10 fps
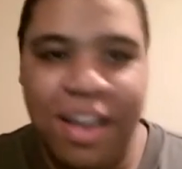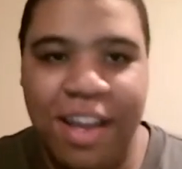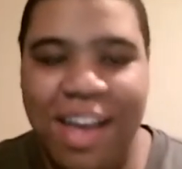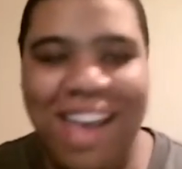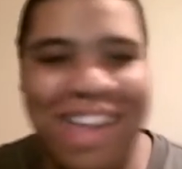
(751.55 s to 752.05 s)

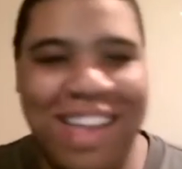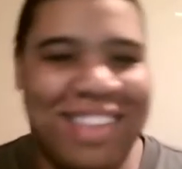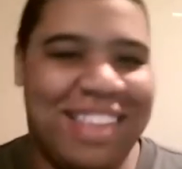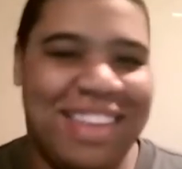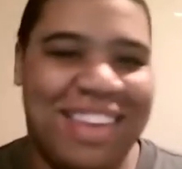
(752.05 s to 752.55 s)
And
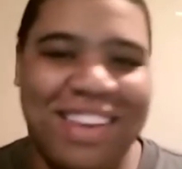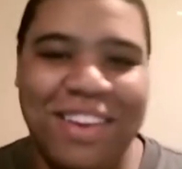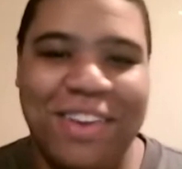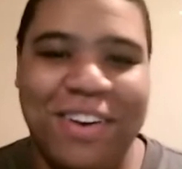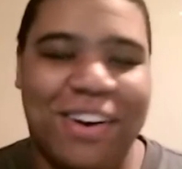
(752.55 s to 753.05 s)

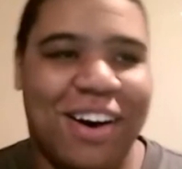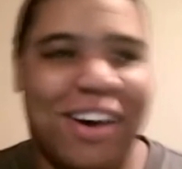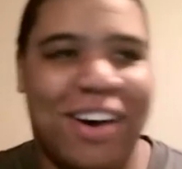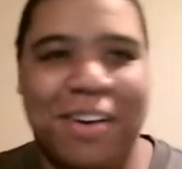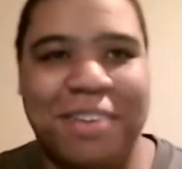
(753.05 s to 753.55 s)

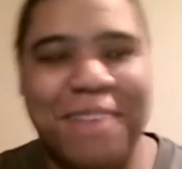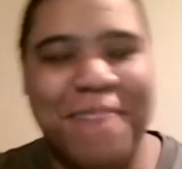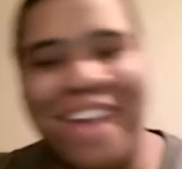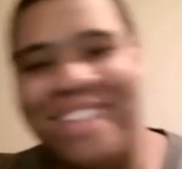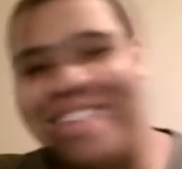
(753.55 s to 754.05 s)
oh
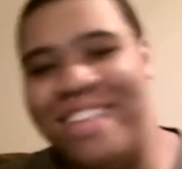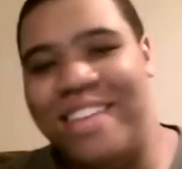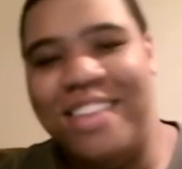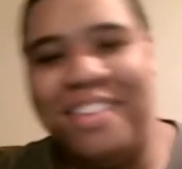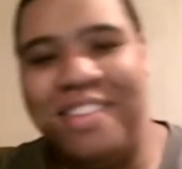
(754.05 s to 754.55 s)
man,
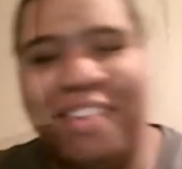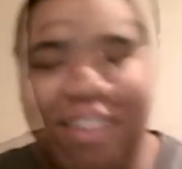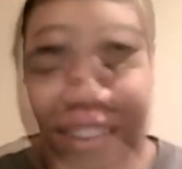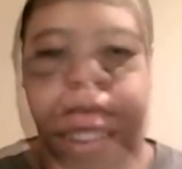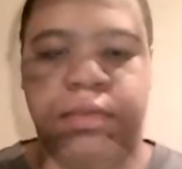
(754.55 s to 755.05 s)

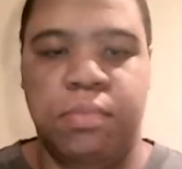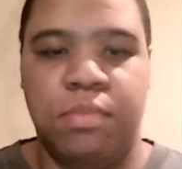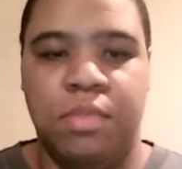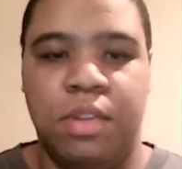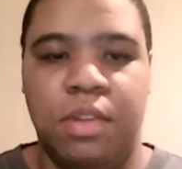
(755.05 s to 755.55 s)
I
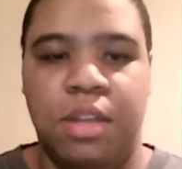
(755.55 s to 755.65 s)
can't.